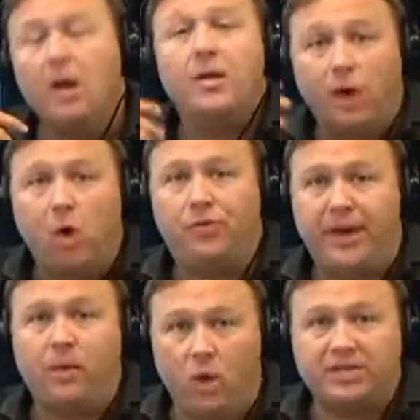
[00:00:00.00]
The whole
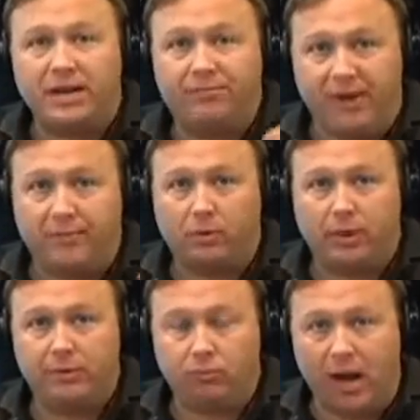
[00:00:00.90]
thing was a
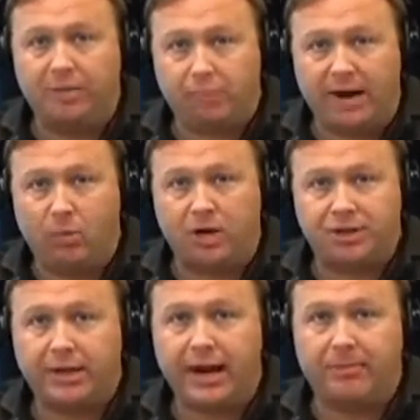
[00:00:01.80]
federally run
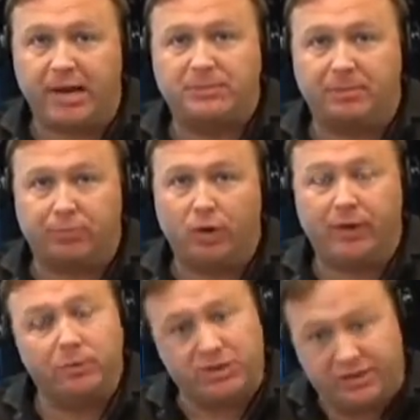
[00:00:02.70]
brainwashing camp. That's been proven.
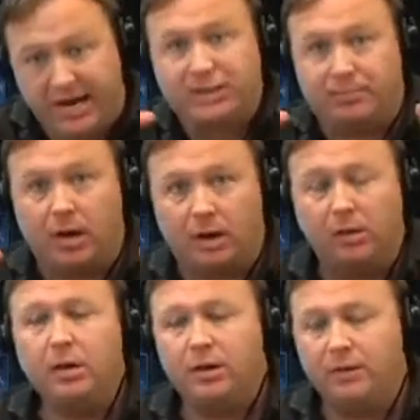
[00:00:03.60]
It was a test model.
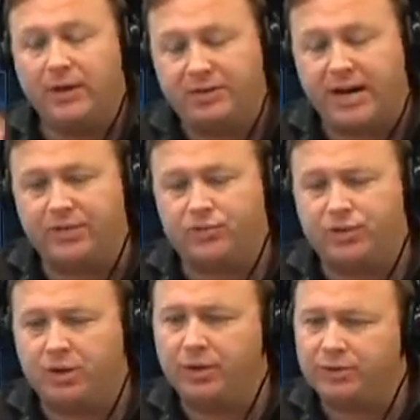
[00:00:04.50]
And they staged the
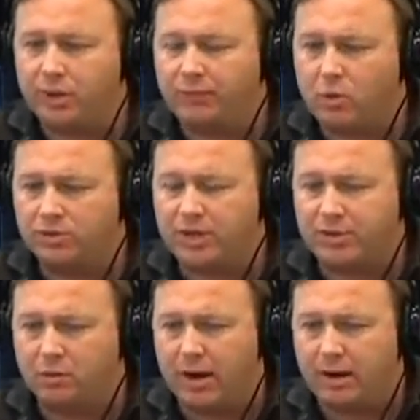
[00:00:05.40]
shootings there, of course. That's
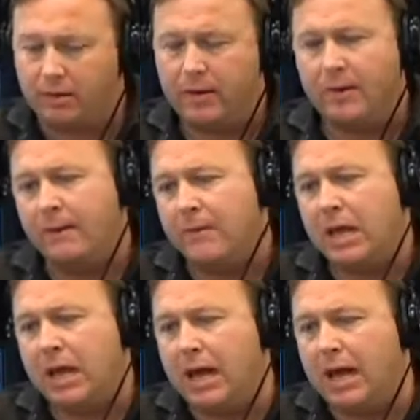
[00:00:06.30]
on record.
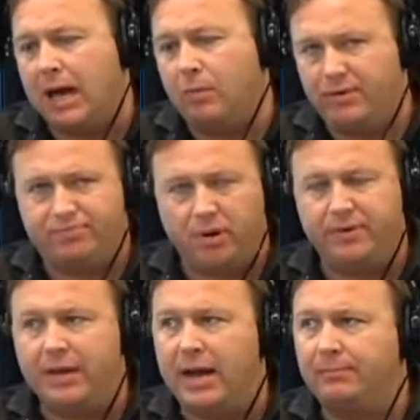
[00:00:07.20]
We've
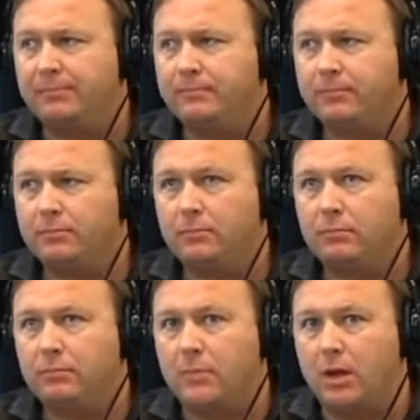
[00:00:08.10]
proven that.
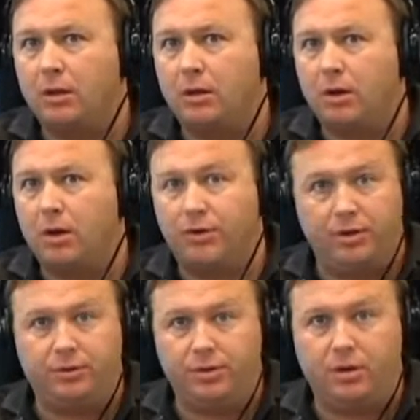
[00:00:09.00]
Oh, you
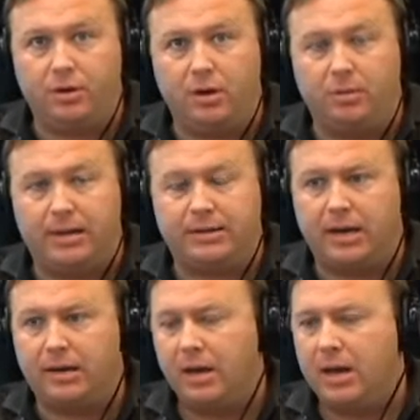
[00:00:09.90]
didn't know about that?